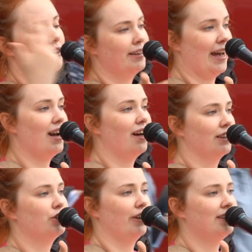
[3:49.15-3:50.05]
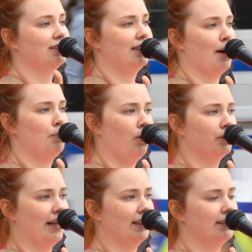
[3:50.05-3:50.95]
get on the streets and start
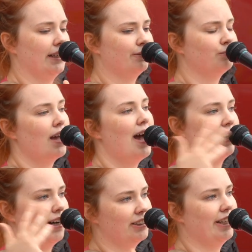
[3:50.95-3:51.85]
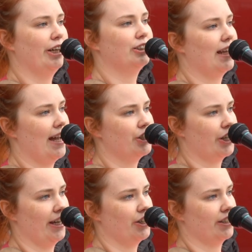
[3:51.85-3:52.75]
protesting, and continuously
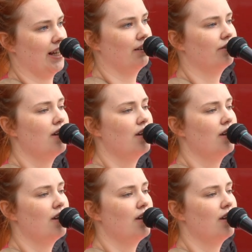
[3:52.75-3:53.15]
educate yourself.